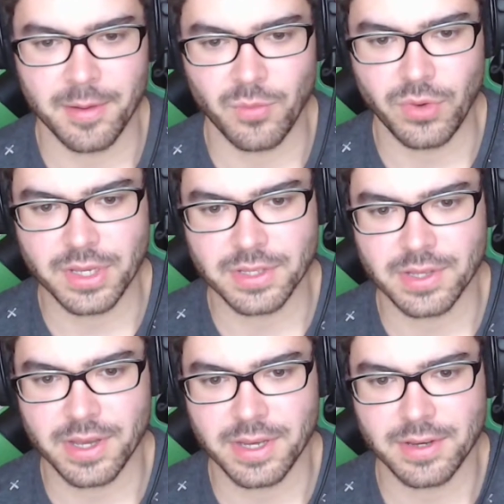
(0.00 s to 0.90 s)
we
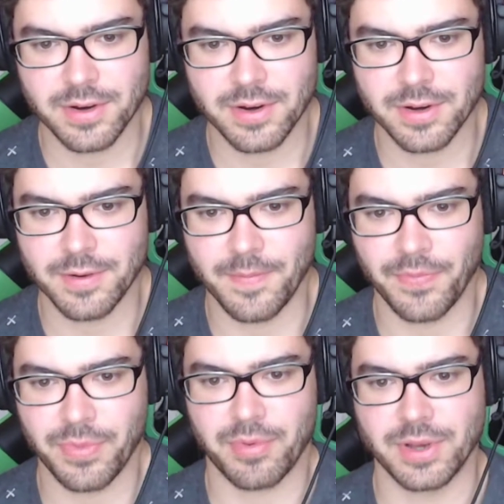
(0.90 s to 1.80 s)
designed our
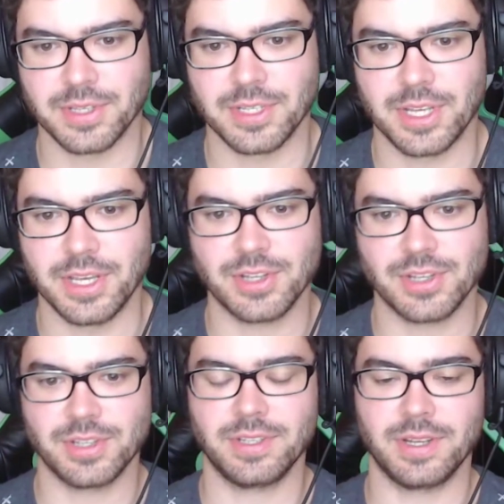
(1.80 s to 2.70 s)

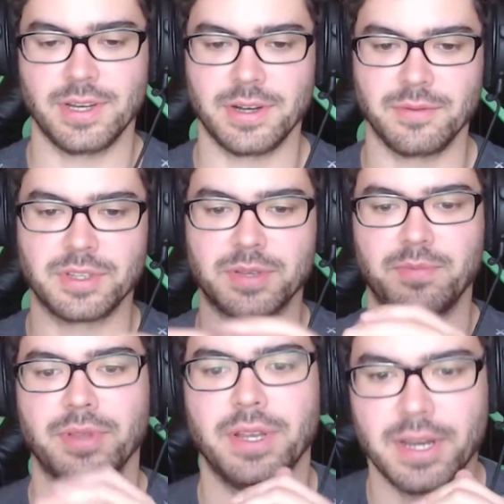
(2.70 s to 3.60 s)
presentation. We
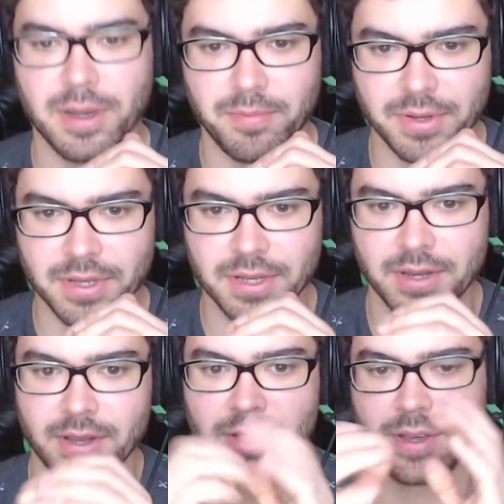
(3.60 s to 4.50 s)
split it up
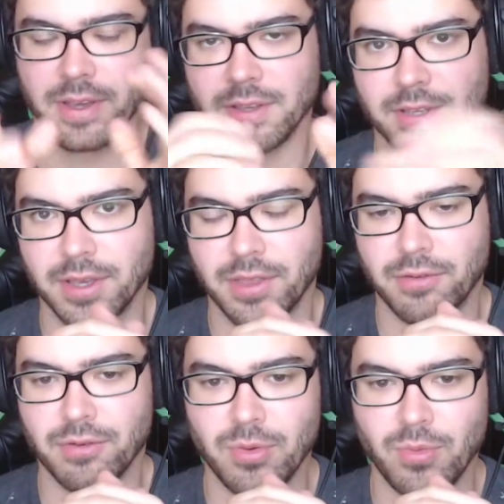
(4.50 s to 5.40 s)
into
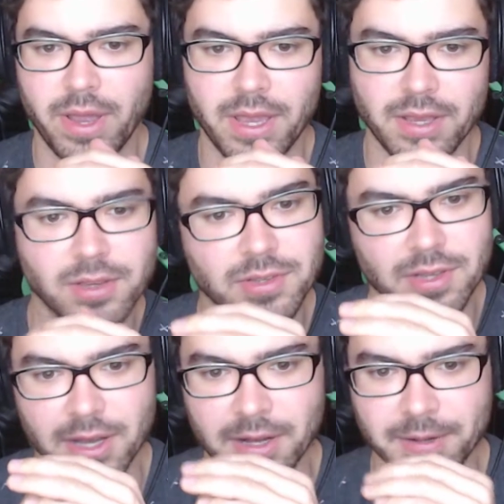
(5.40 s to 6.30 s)
three ways.
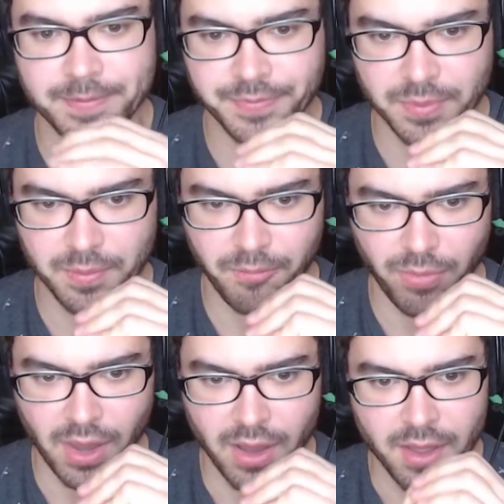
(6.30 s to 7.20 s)

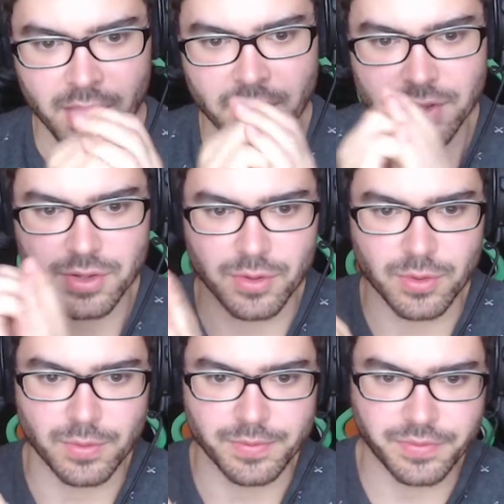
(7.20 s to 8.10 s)

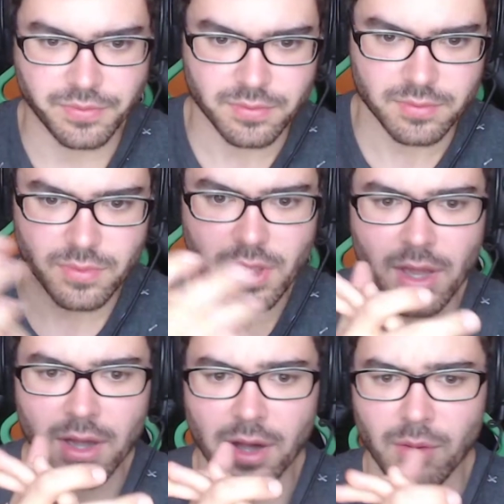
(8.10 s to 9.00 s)
So
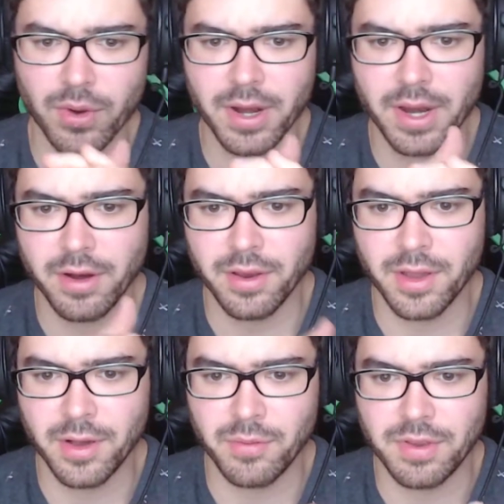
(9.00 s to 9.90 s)
one
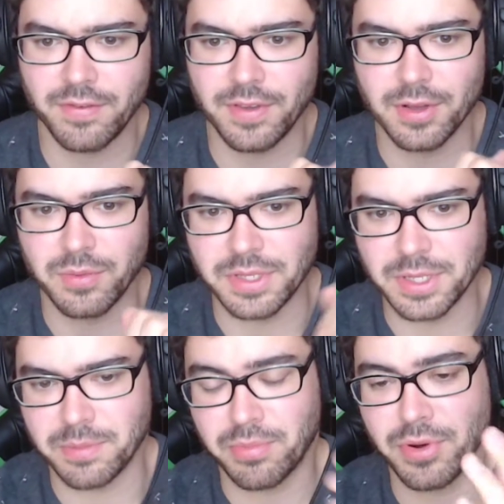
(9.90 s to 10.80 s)
area we feel we
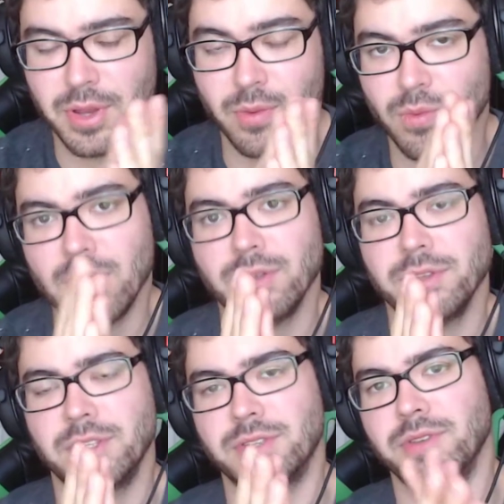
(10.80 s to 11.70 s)
did pretty
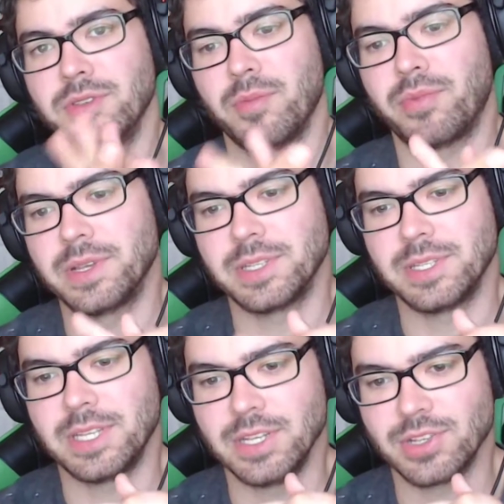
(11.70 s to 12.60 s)
well during the
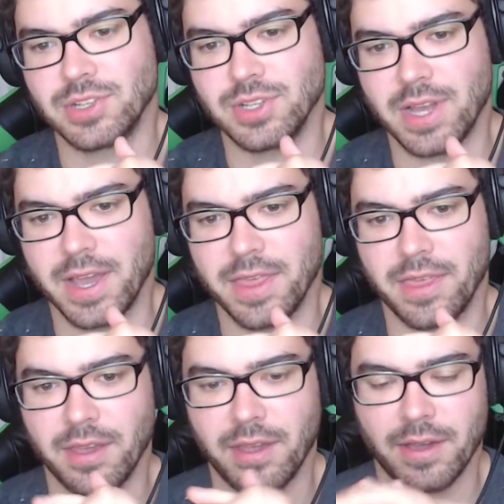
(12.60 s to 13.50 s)
presentation. I
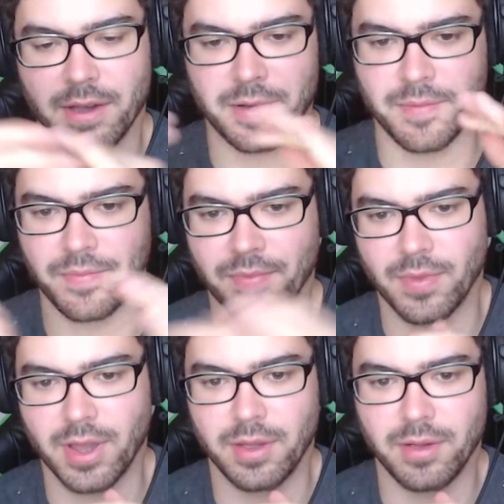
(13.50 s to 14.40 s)
think
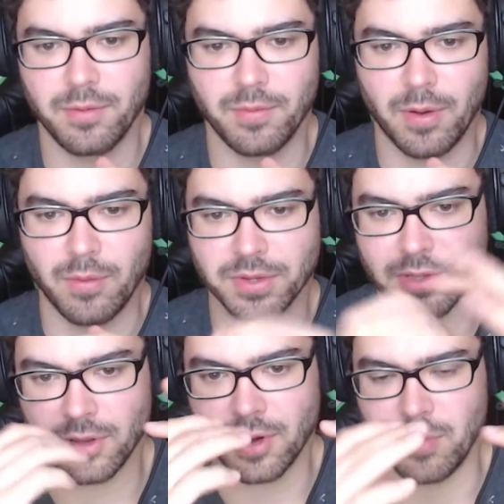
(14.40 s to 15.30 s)
I was a
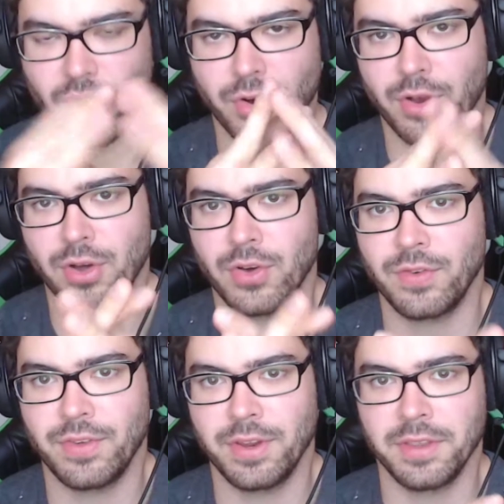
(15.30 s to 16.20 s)
lot more
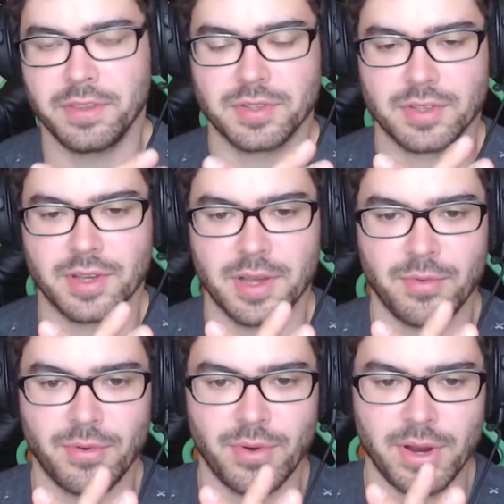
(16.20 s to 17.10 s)
confident this time
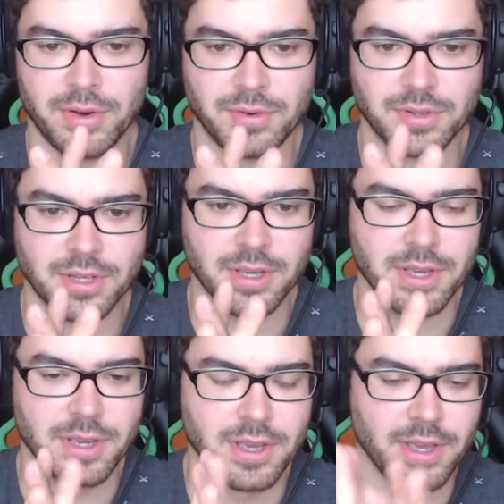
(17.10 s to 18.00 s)
around.
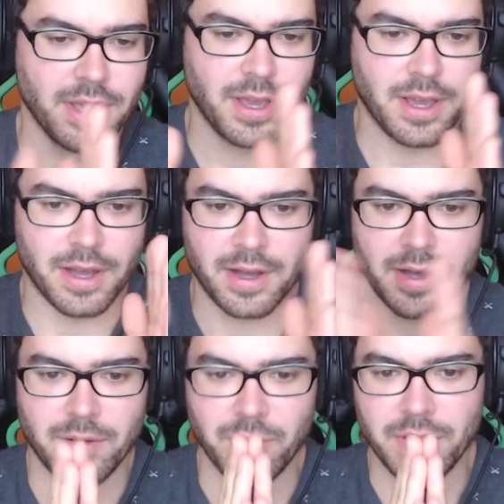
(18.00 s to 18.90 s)

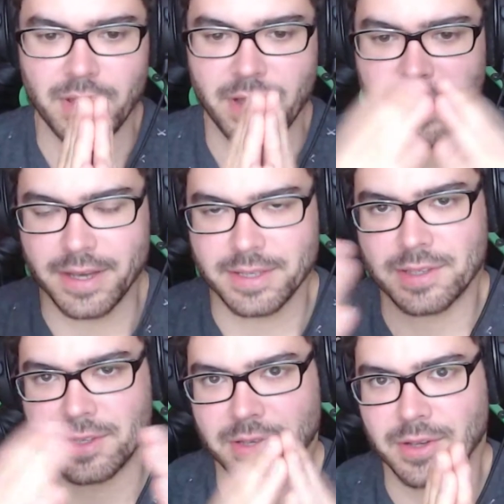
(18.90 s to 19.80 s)
I asked
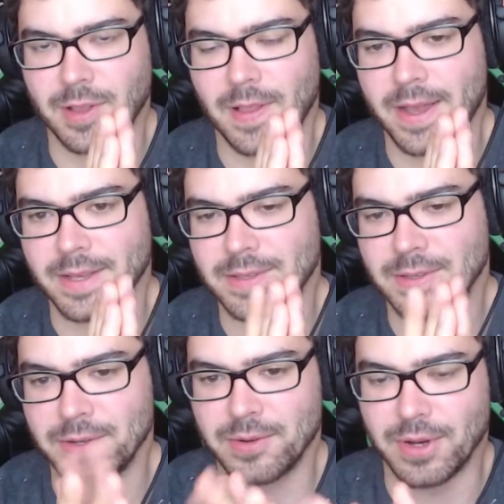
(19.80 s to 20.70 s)
the class,
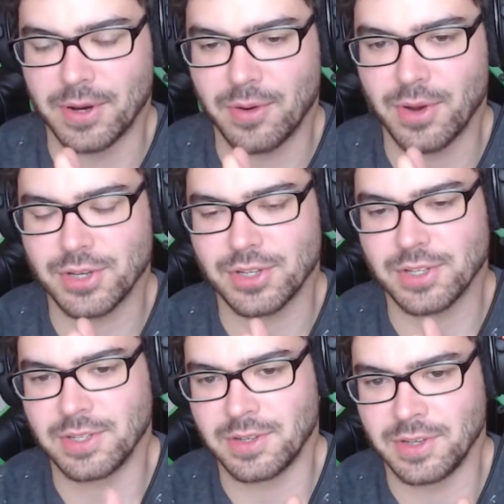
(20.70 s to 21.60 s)
a
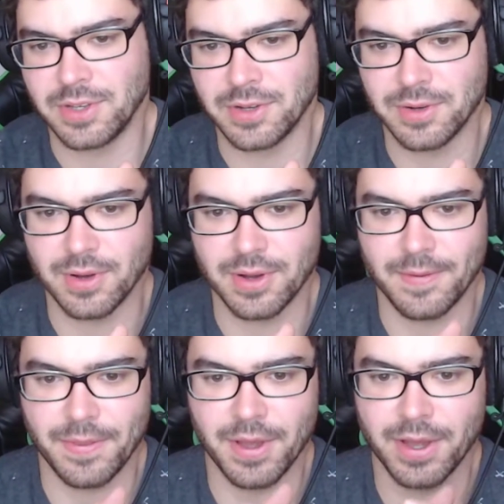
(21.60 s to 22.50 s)
question on,
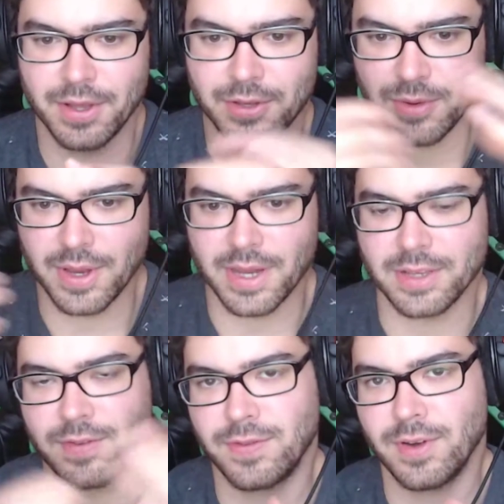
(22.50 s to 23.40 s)
do you
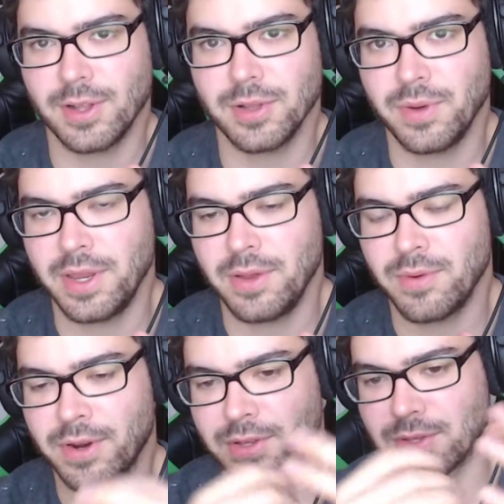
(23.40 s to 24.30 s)
guys follow
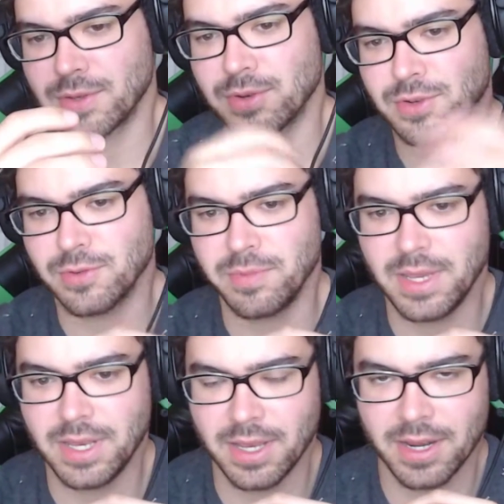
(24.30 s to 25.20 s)
anyone on social
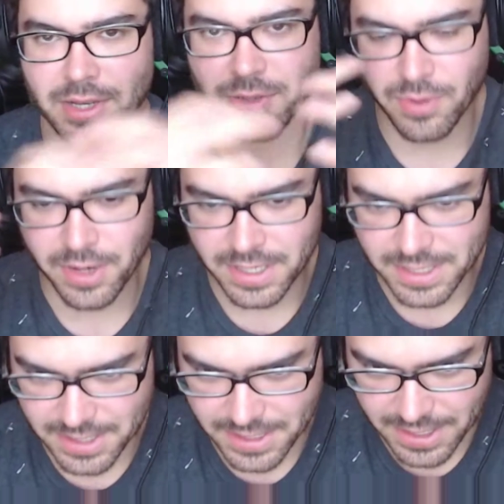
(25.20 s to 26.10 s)
media? And I just wanted to